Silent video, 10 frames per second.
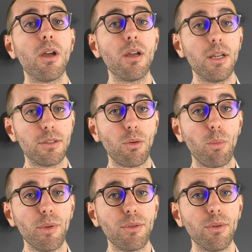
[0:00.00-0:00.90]
It's all
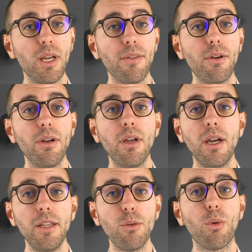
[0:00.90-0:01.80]
put together,
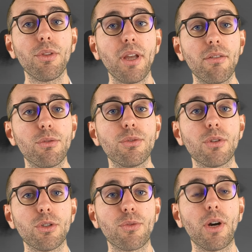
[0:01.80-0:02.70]
and you won't have to
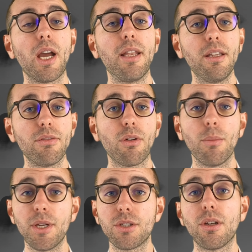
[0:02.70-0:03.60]
search for any
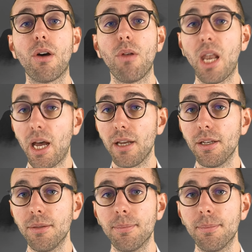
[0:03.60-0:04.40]
information online.